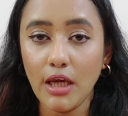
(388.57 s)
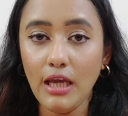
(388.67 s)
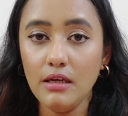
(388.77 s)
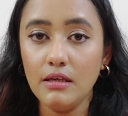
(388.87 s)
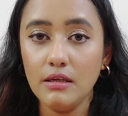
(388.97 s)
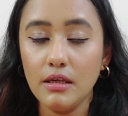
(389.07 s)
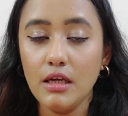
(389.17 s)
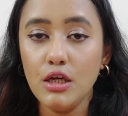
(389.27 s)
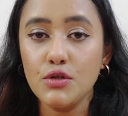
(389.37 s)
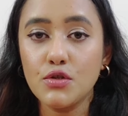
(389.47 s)
Okay,
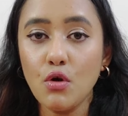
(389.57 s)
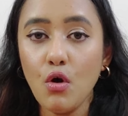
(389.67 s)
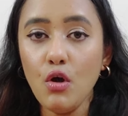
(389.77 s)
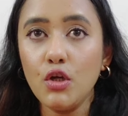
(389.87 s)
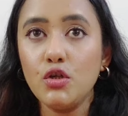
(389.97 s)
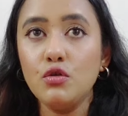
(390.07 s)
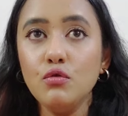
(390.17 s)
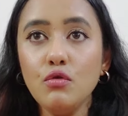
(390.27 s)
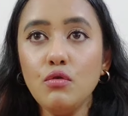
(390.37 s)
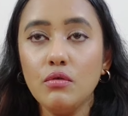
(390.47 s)
so
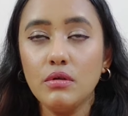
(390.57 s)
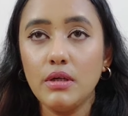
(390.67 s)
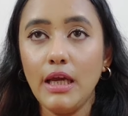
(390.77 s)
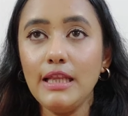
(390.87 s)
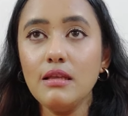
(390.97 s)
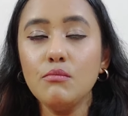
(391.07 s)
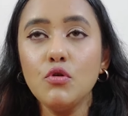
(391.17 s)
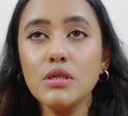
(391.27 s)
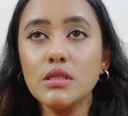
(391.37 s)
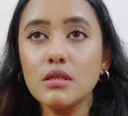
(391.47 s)
you, in the
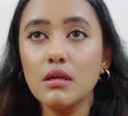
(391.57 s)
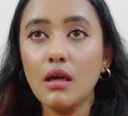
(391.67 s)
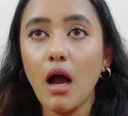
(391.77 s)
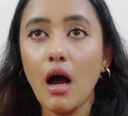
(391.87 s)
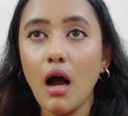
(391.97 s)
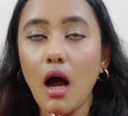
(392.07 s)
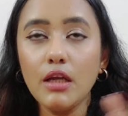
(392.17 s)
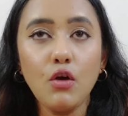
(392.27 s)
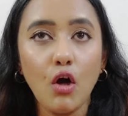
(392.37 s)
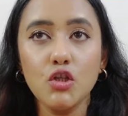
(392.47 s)
most
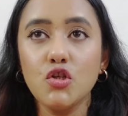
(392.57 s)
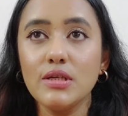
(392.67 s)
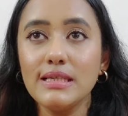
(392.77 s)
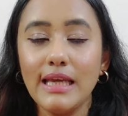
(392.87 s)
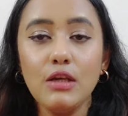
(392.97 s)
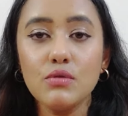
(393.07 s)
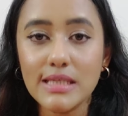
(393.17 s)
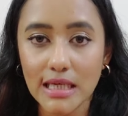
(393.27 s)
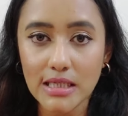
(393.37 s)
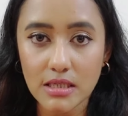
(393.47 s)
unconscious,
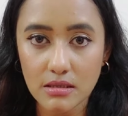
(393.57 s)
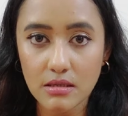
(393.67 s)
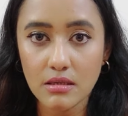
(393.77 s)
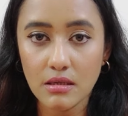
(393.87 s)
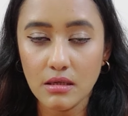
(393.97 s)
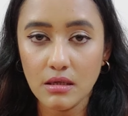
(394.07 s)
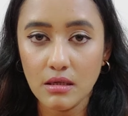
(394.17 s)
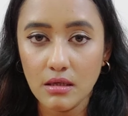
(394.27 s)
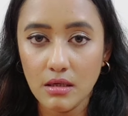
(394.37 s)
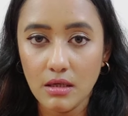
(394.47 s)
innocent,
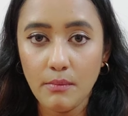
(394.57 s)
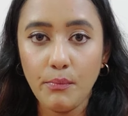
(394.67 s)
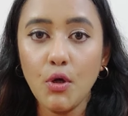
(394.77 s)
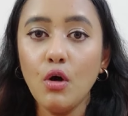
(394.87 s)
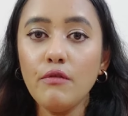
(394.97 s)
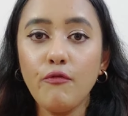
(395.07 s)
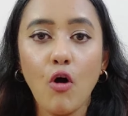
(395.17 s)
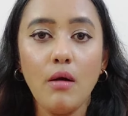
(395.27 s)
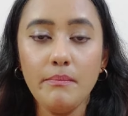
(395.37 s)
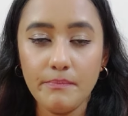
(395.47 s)
pure
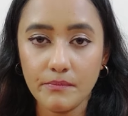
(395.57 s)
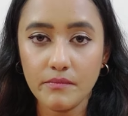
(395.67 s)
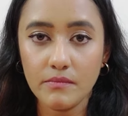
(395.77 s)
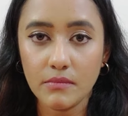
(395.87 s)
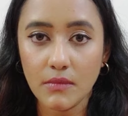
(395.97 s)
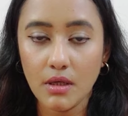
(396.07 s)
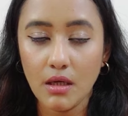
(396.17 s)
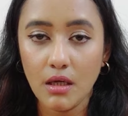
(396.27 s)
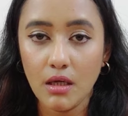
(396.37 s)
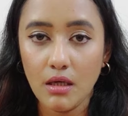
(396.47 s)
form,
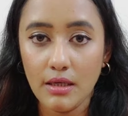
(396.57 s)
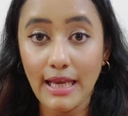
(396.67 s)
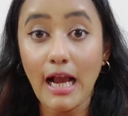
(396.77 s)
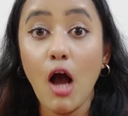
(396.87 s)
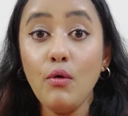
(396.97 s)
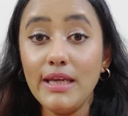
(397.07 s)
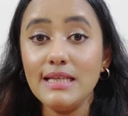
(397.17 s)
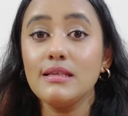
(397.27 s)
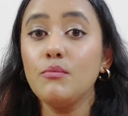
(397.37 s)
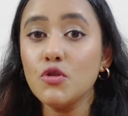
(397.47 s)
like how
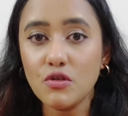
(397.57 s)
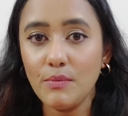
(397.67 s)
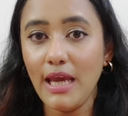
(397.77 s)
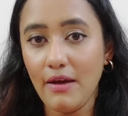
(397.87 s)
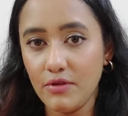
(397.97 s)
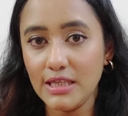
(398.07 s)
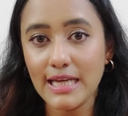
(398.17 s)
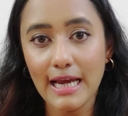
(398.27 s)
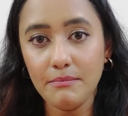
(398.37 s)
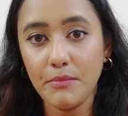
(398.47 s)
it is supposed to be every
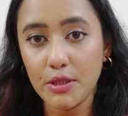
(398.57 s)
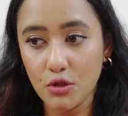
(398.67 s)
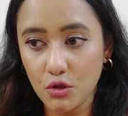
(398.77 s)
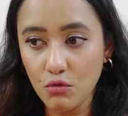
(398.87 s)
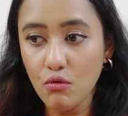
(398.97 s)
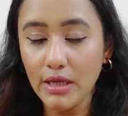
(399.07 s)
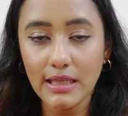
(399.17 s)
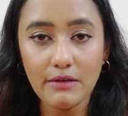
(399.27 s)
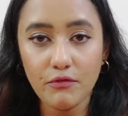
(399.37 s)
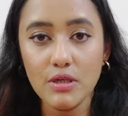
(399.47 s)
time, but you,
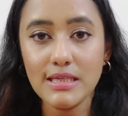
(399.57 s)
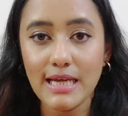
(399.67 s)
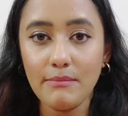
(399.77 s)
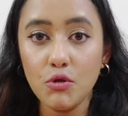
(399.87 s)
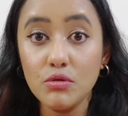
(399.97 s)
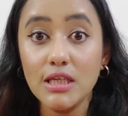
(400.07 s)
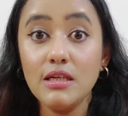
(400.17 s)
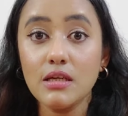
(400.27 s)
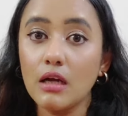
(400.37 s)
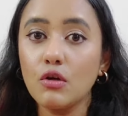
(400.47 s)
in that first time, you
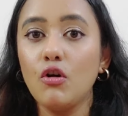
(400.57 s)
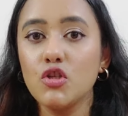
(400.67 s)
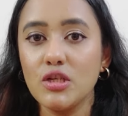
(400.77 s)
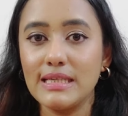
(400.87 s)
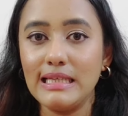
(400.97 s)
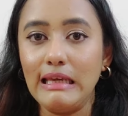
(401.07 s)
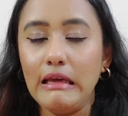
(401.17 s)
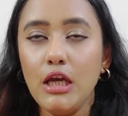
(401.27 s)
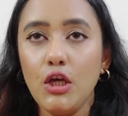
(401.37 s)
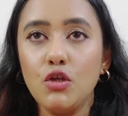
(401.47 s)
did it unconsciously.